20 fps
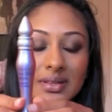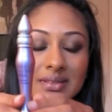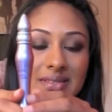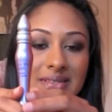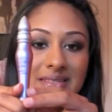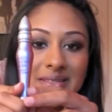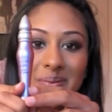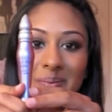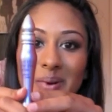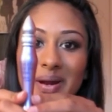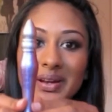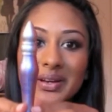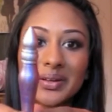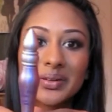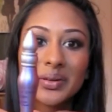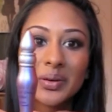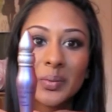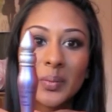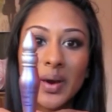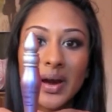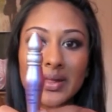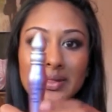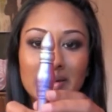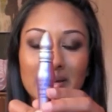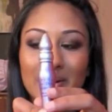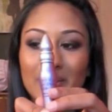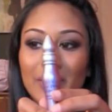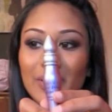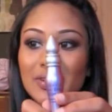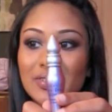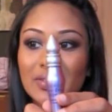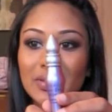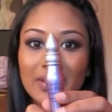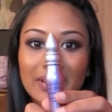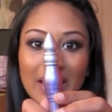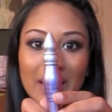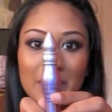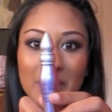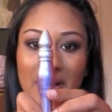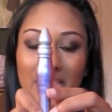This is the regular one. The original,
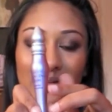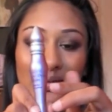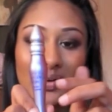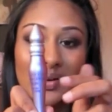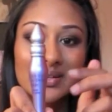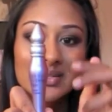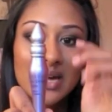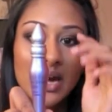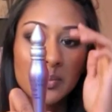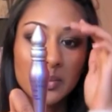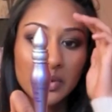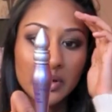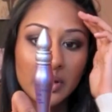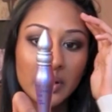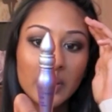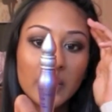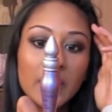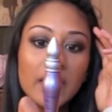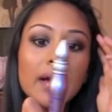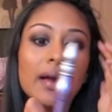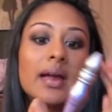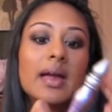it came out a long time ago.